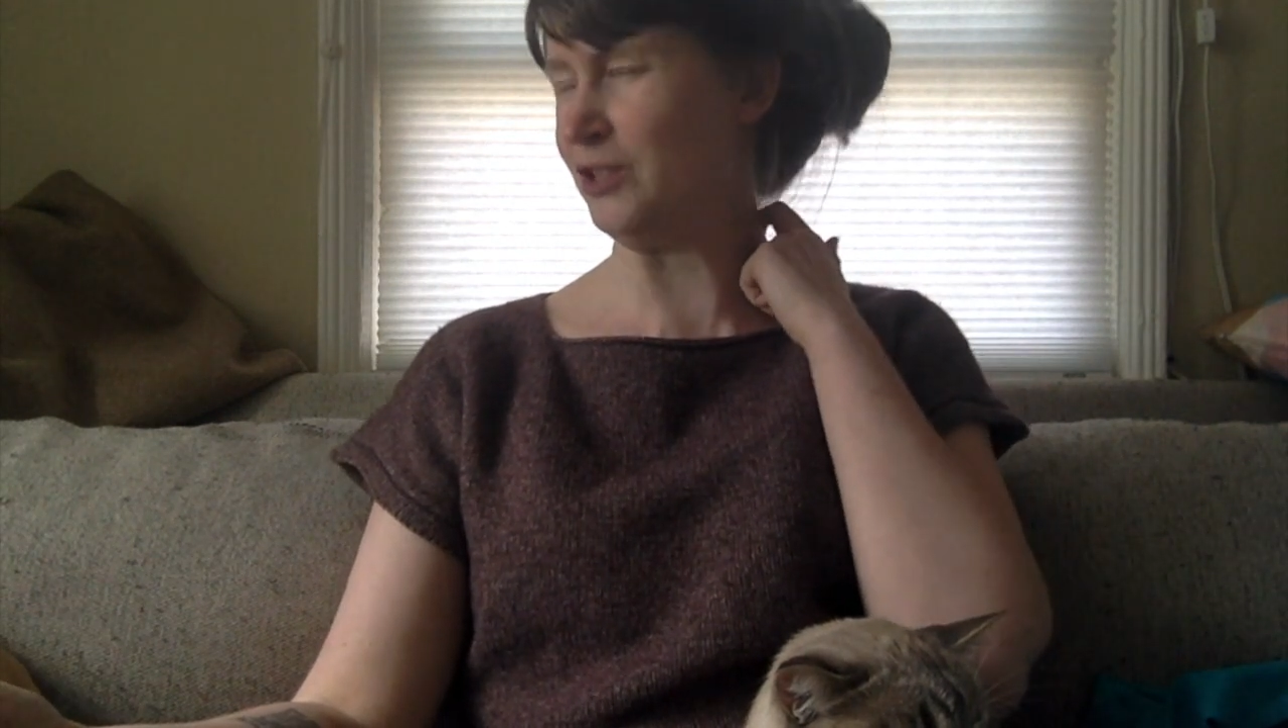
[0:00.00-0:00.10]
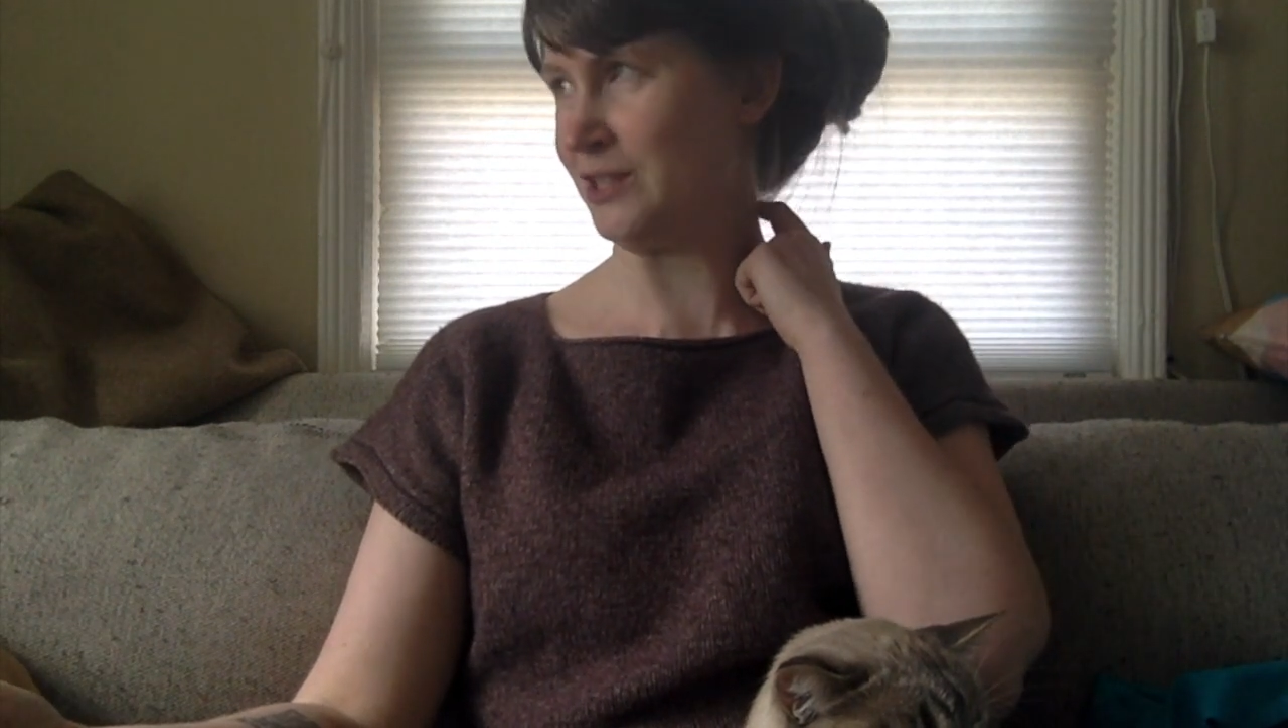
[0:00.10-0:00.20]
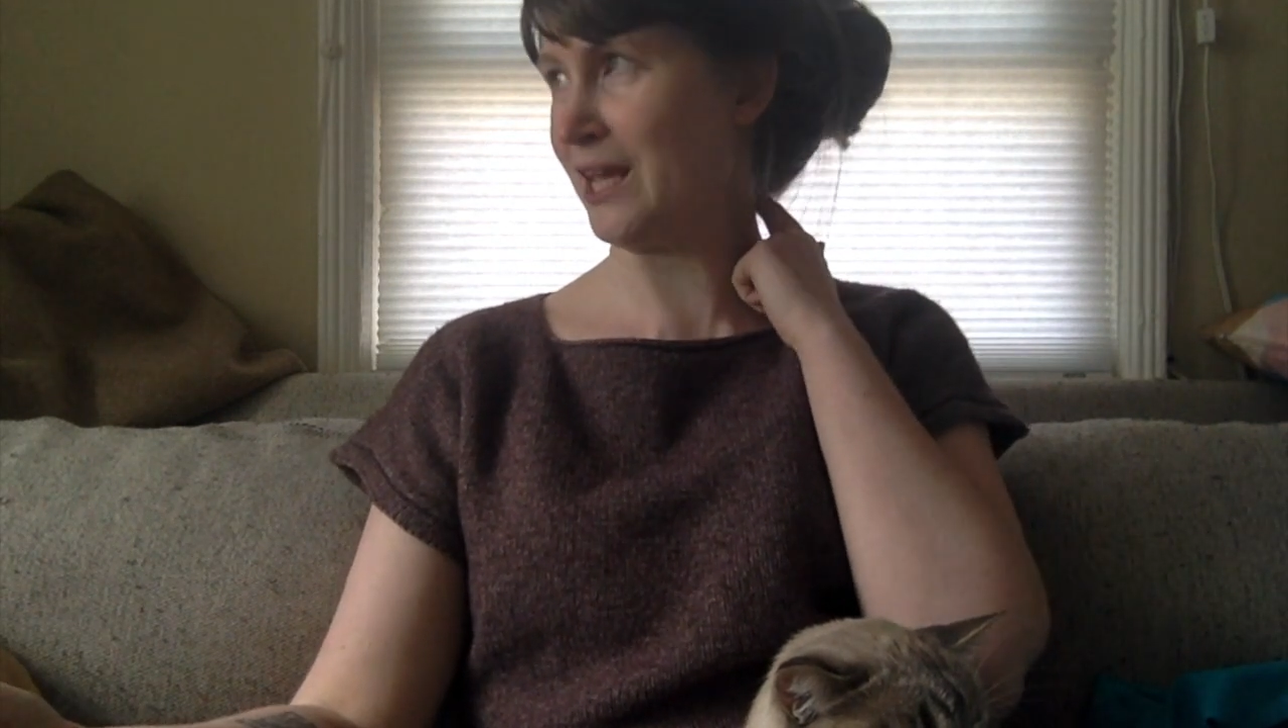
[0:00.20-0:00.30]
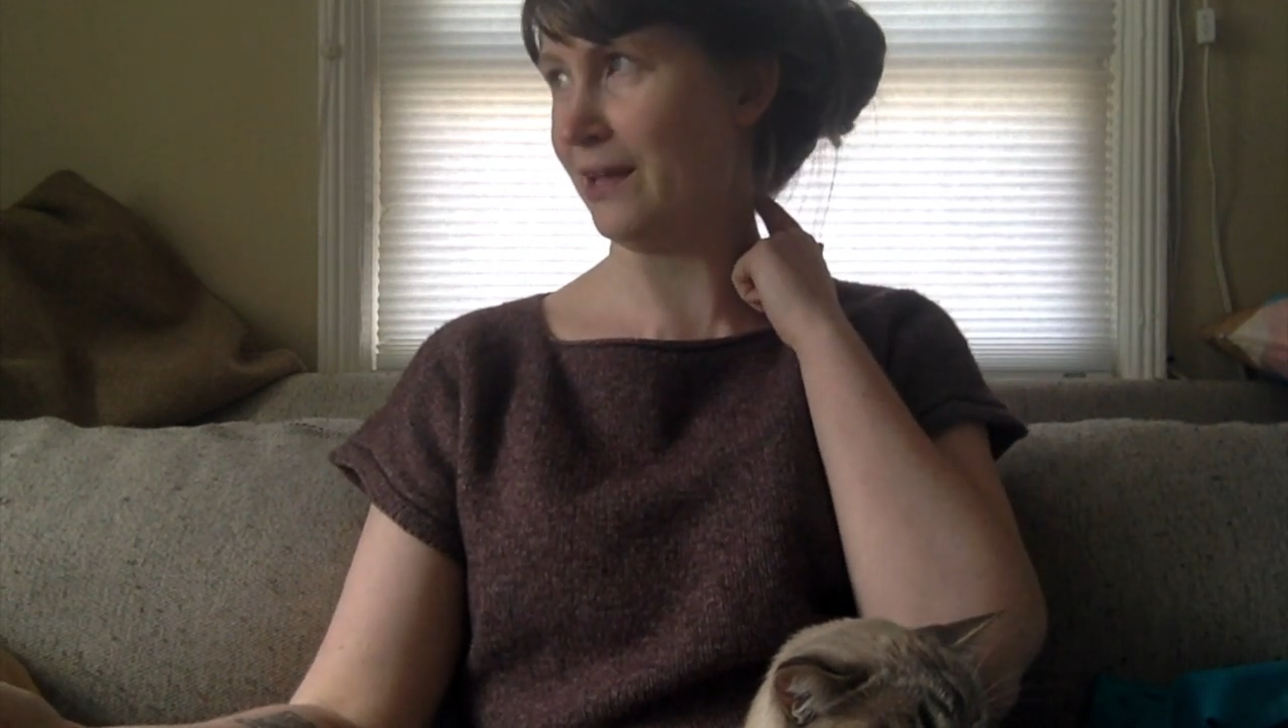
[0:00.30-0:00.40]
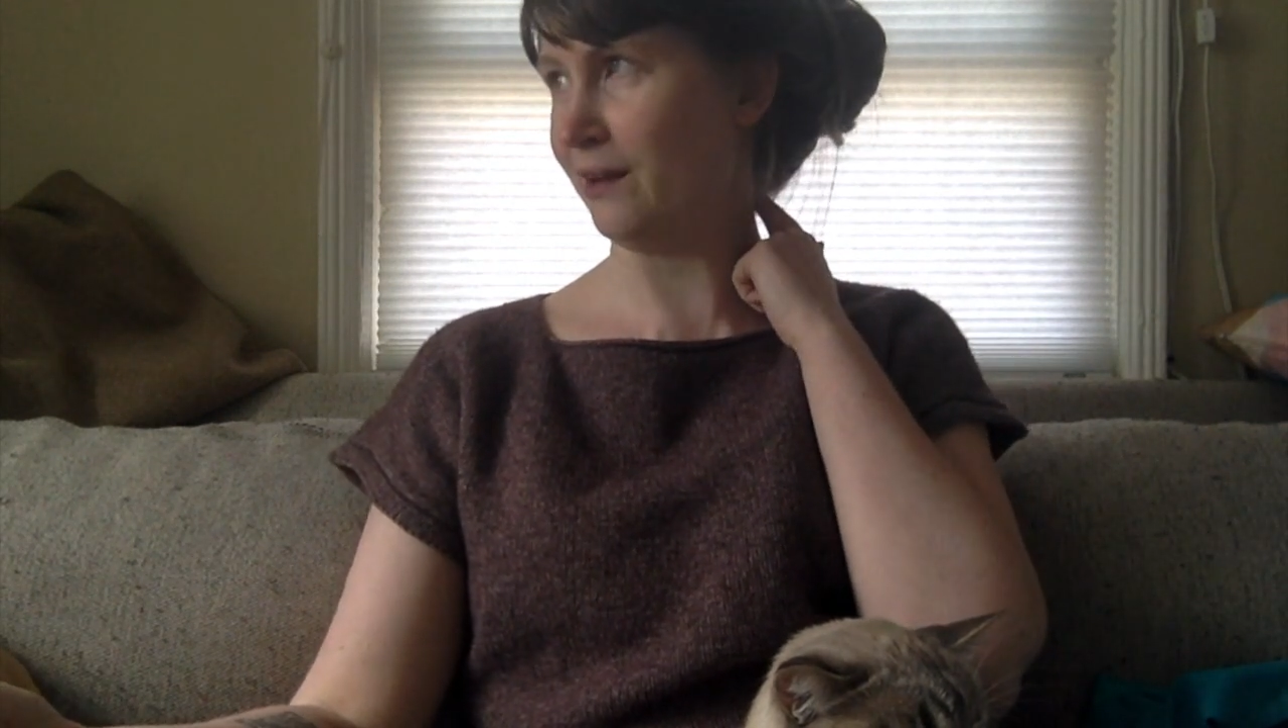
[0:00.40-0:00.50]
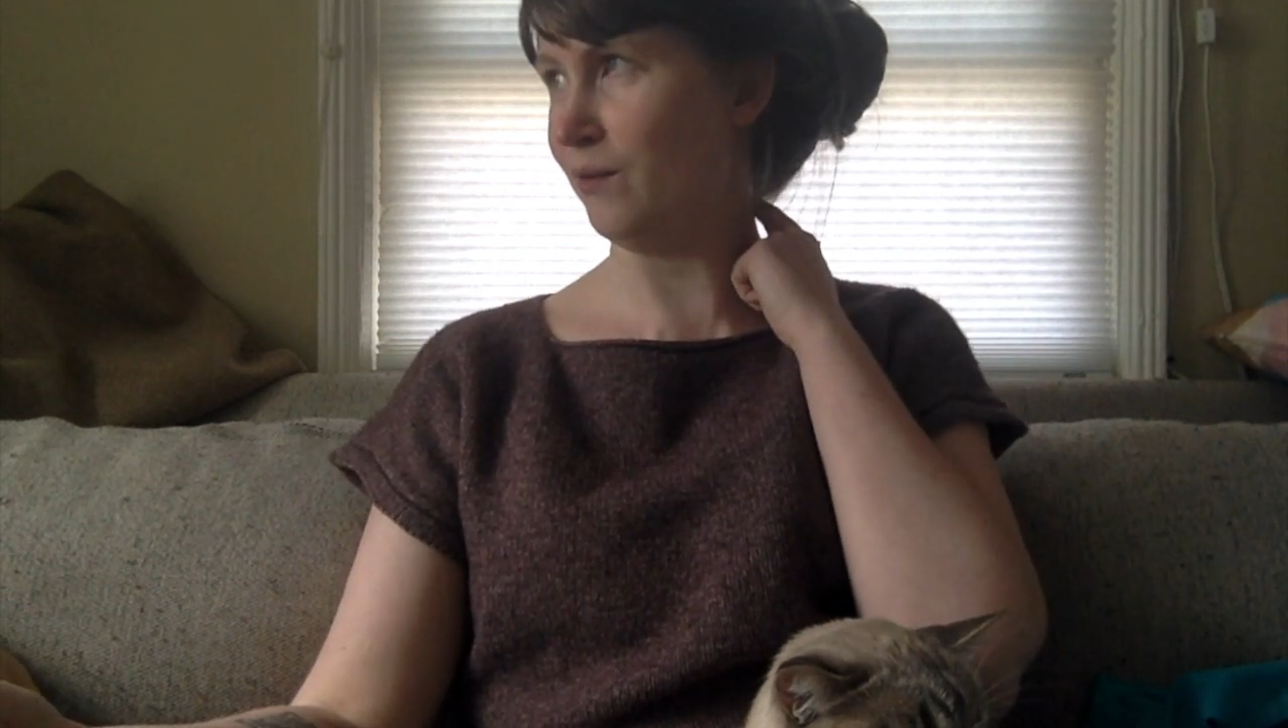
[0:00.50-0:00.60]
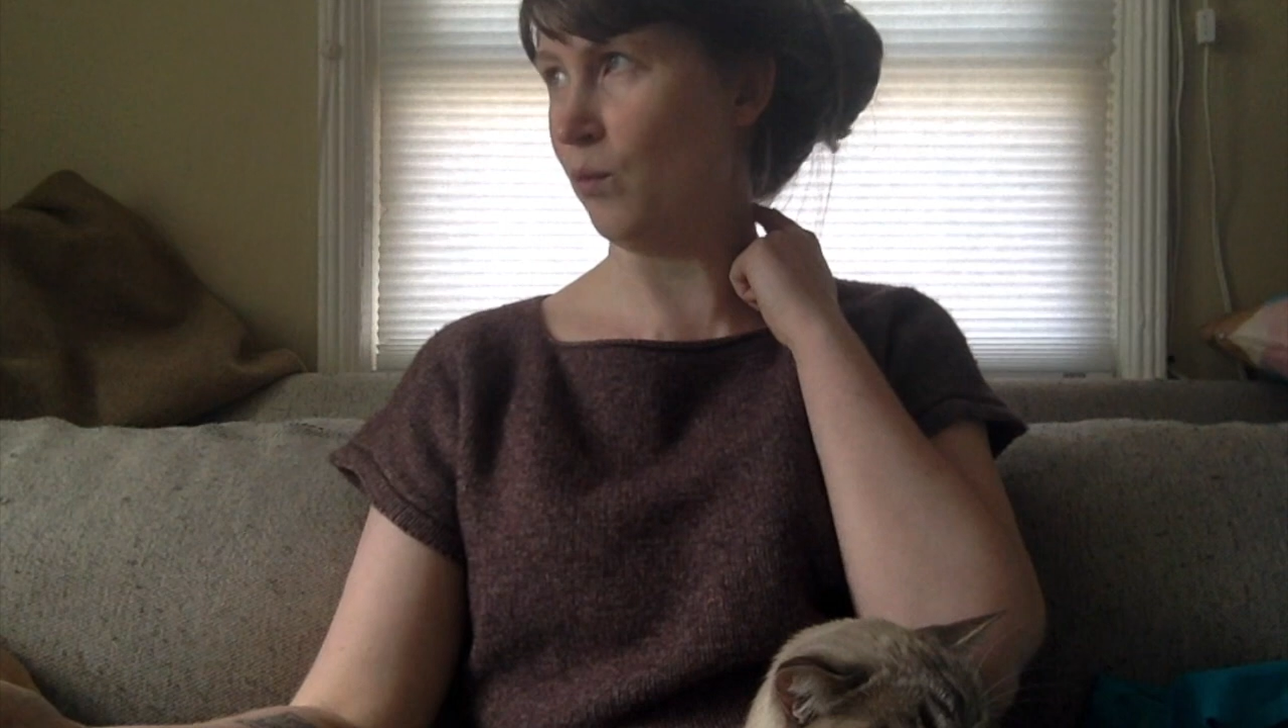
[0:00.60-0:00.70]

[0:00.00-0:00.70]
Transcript: just can't